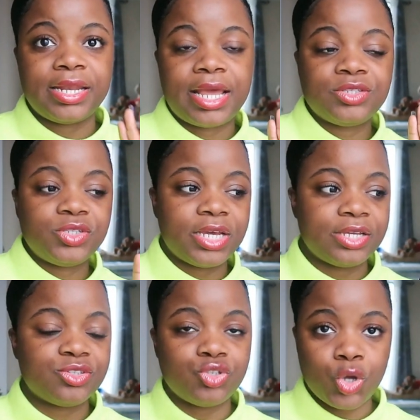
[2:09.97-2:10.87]
And as you
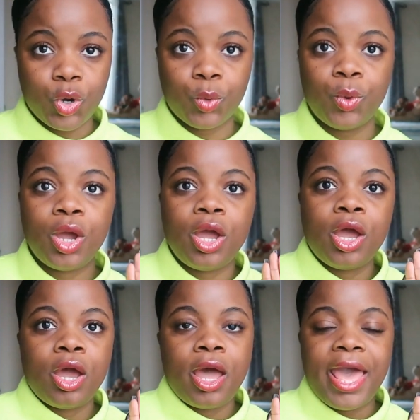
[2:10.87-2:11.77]
guys know,
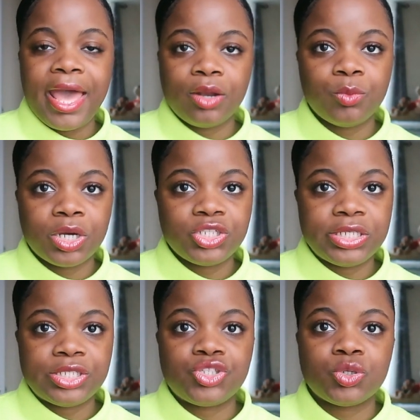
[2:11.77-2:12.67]
hand
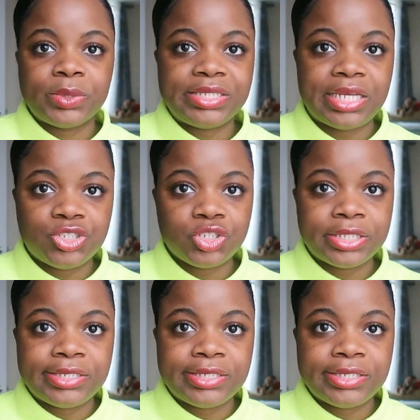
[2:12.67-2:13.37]
washing is so essential,